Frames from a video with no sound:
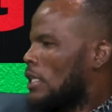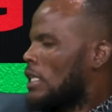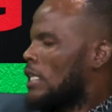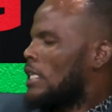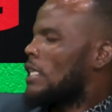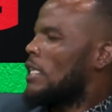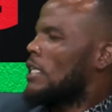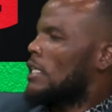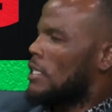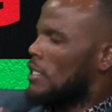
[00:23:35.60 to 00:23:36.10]

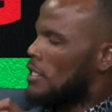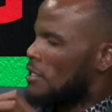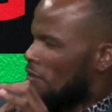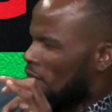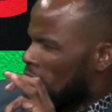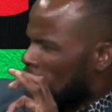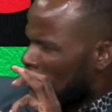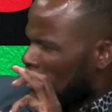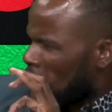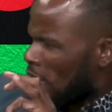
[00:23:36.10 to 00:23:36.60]
it is
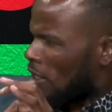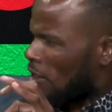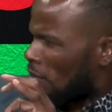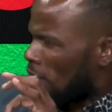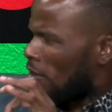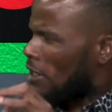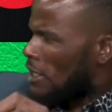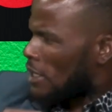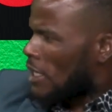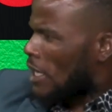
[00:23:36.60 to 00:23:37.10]
very,
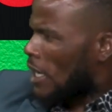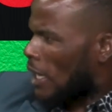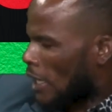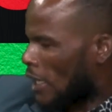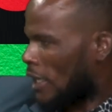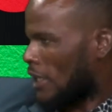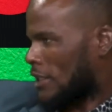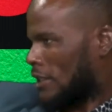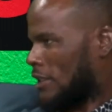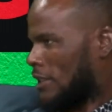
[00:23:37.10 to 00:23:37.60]
very
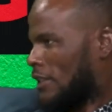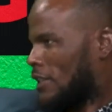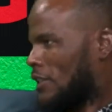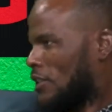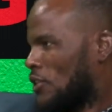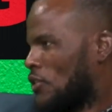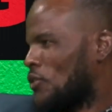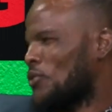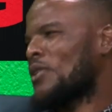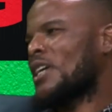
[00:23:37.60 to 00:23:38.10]
hard
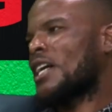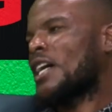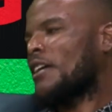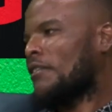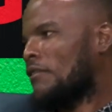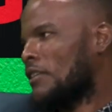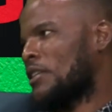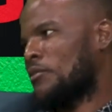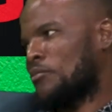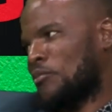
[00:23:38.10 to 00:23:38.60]
to
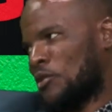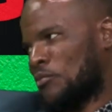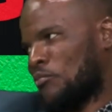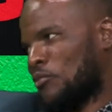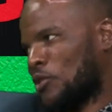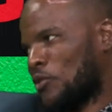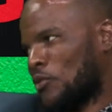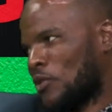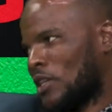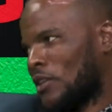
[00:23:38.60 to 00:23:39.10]
govern
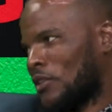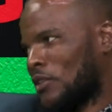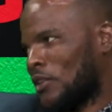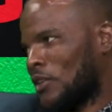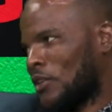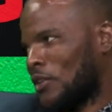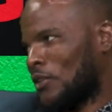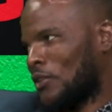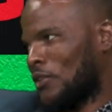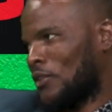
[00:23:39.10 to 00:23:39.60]
people without
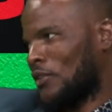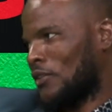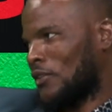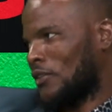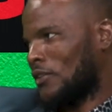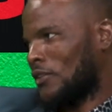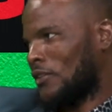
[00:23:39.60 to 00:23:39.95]
law.